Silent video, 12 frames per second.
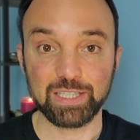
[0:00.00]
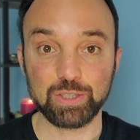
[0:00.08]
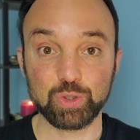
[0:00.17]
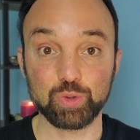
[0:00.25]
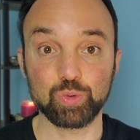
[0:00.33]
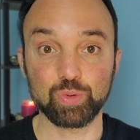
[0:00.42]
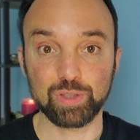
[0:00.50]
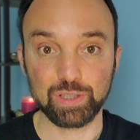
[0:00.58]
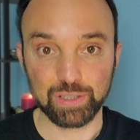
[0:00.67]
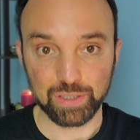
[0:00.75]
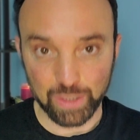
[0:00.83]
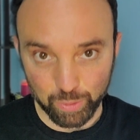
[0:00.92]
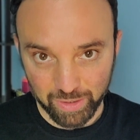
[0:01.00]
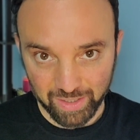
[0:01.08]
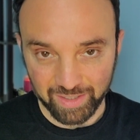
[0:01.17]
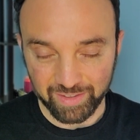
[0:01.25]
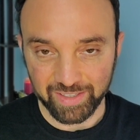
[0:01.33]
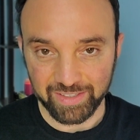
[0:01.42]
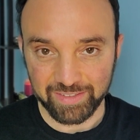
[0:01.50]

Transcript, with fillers: to lower heart rate.